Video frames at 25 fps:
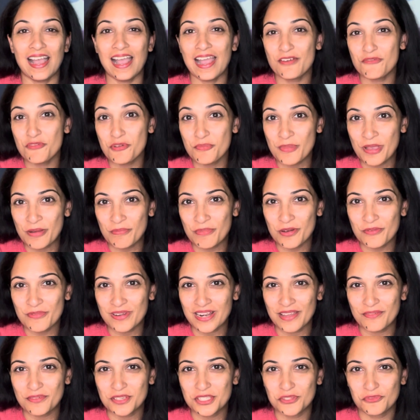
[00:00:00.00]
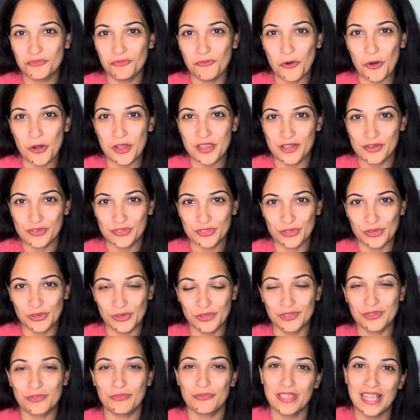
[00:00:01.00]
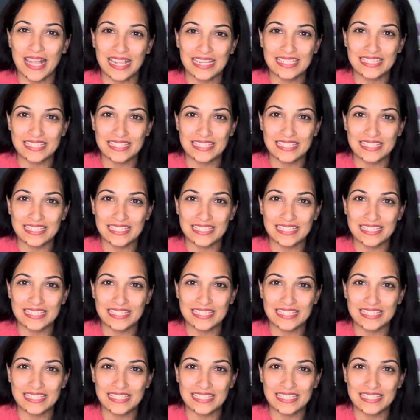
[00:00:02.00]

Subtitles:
I remember when I was 4 years old, we had a